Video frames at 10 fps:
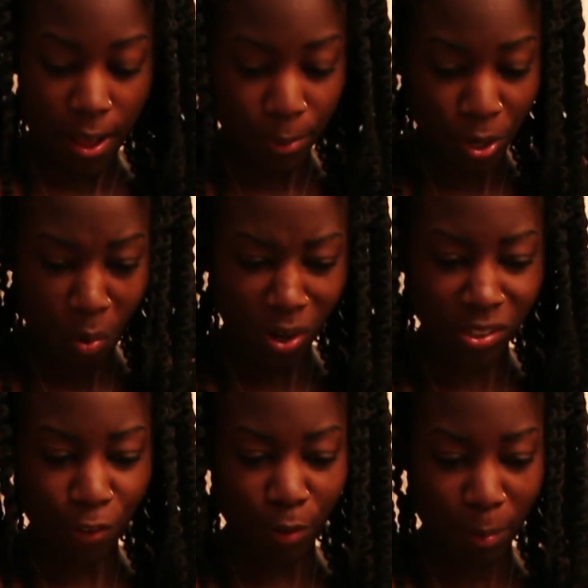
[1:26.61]
You don't want to
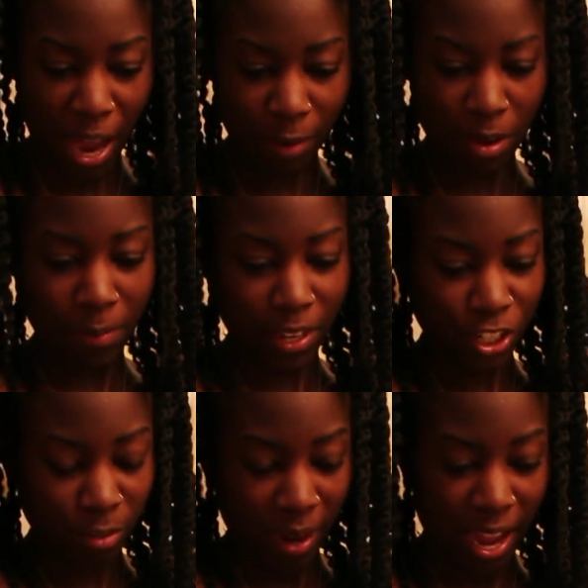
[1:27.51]
start from the bottom up
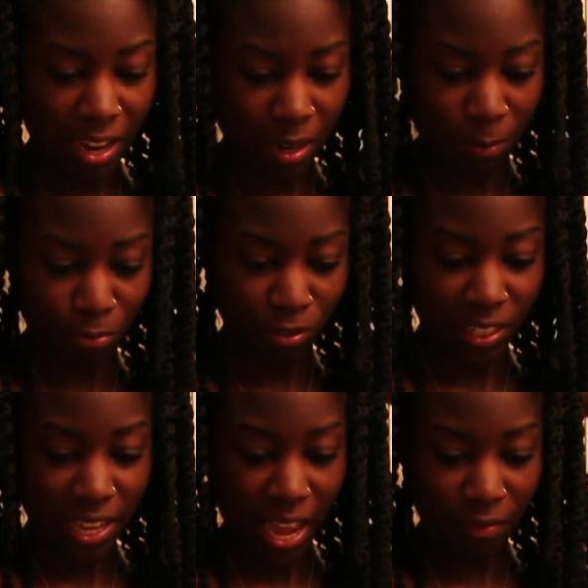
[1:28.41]
because you might end up
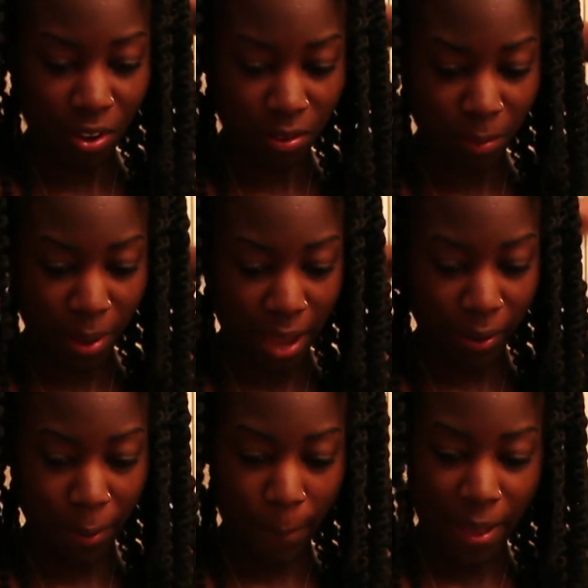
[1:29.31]
really heavy on the
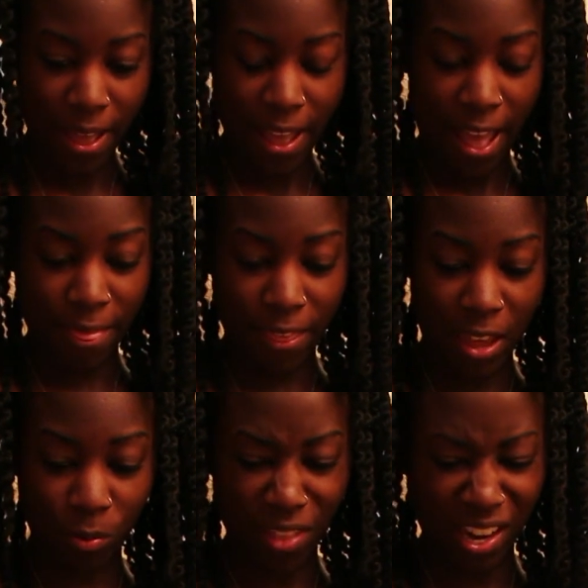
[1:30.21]
bottom and
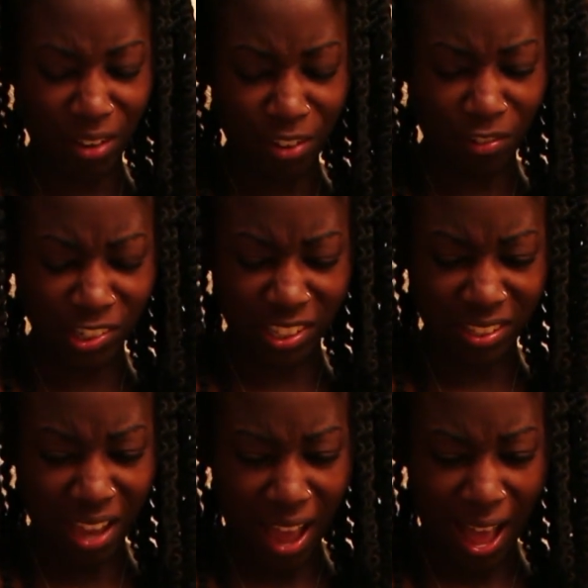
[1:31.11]
then not enough coverage at the
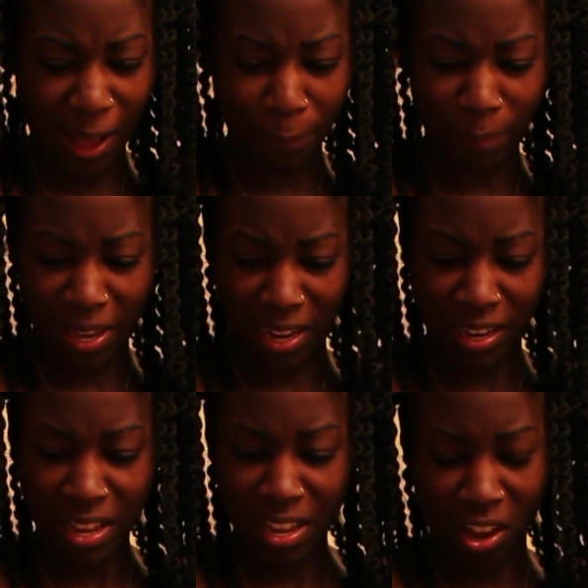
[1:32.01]
top
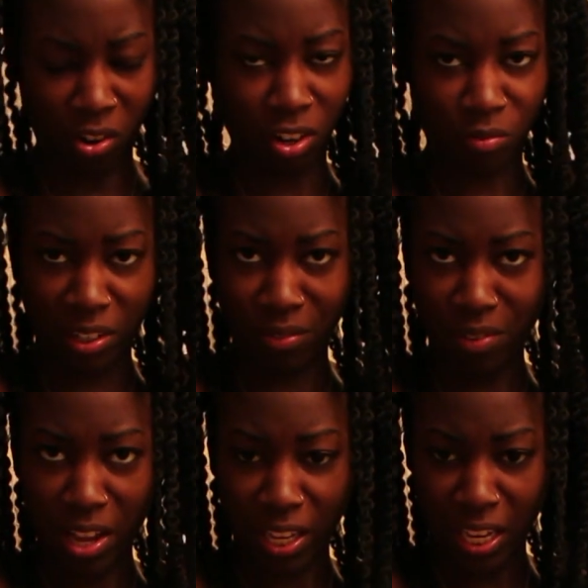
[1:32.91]
and it'll look really
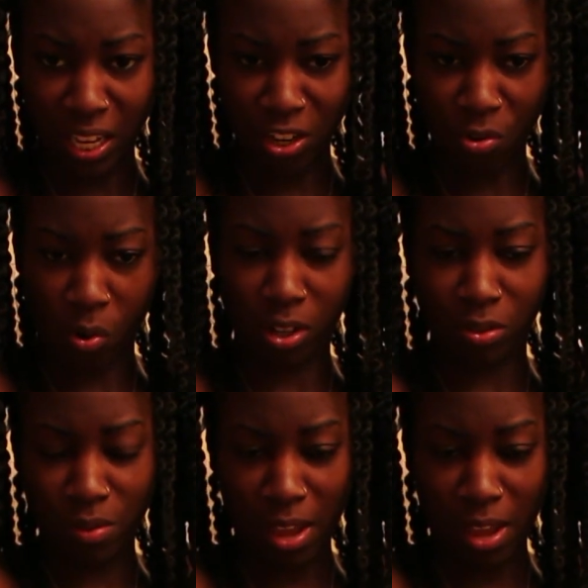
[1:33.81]
funky and you don't want to do